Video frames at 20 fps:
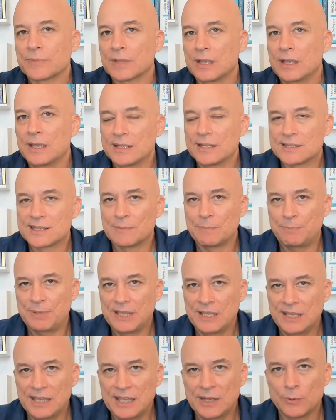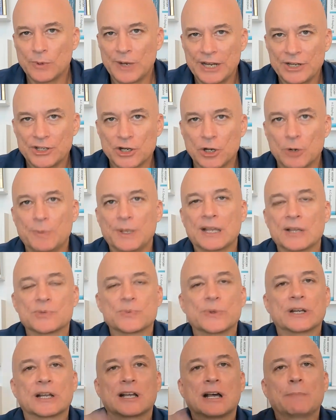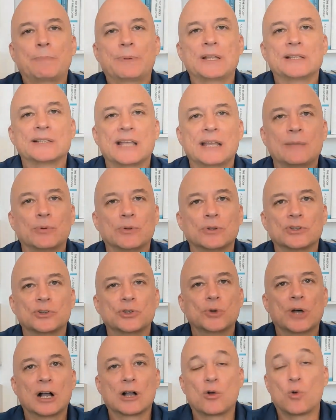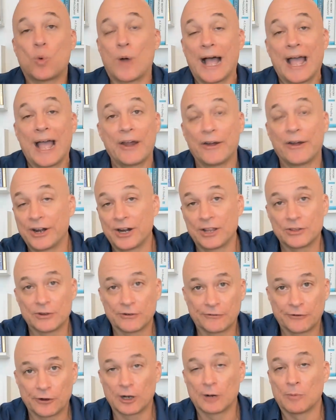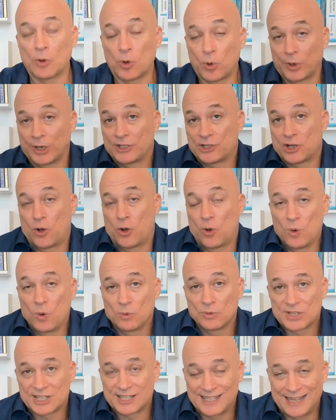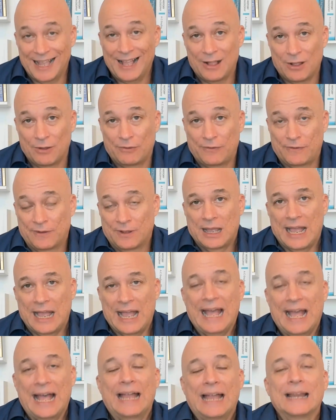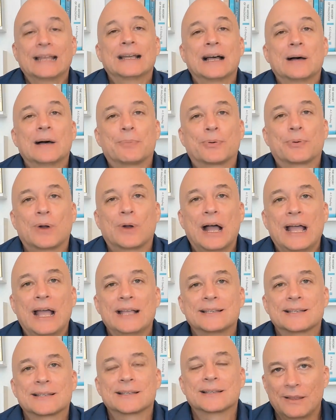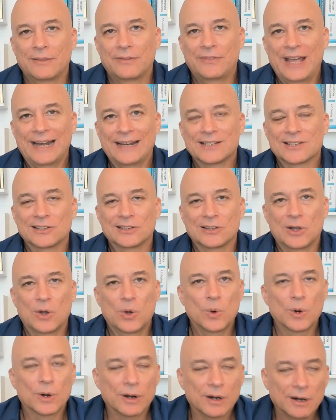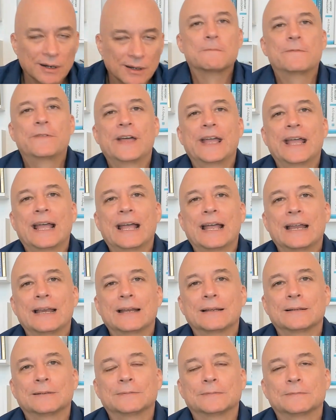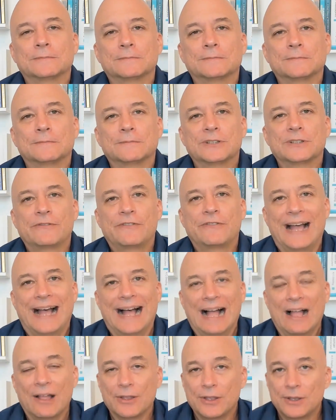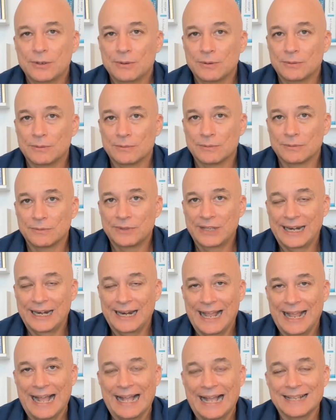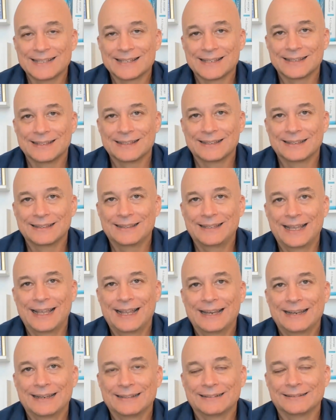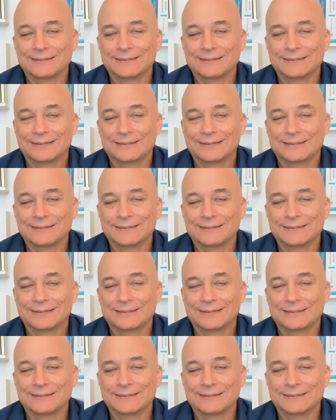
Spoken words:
its PE ratio, because when a company is able to acquire another firm or its own self at a price that is lower than the value that it has, then